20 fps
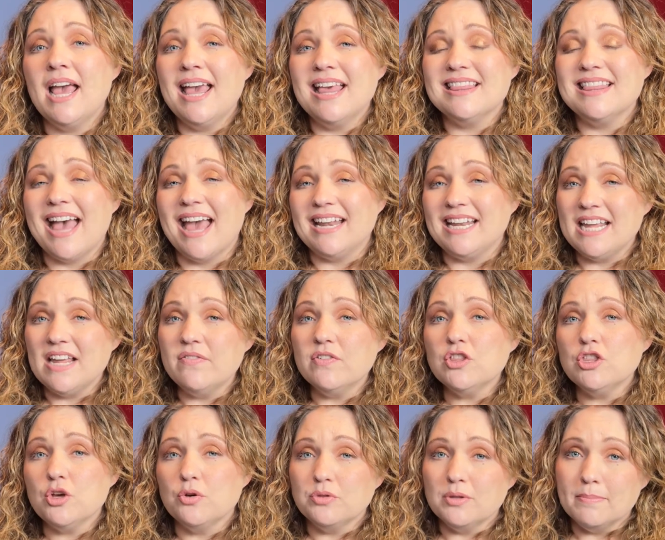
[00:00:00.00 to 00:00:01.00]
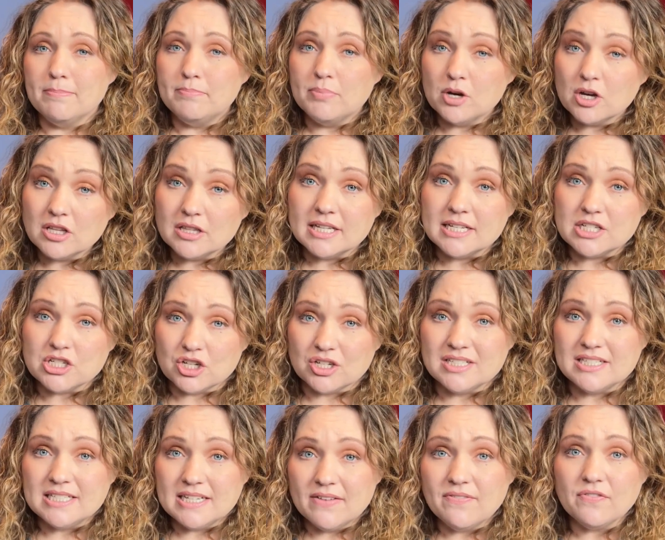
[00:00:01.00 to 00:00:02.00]
that even though the booklets are
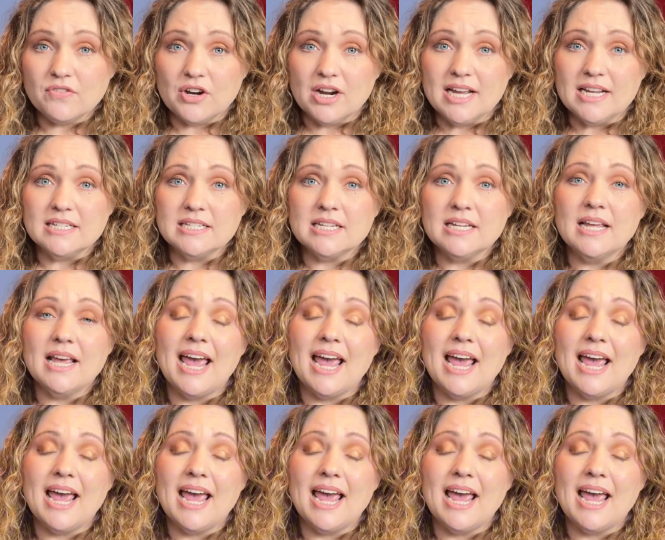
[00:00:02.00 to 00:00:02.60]
different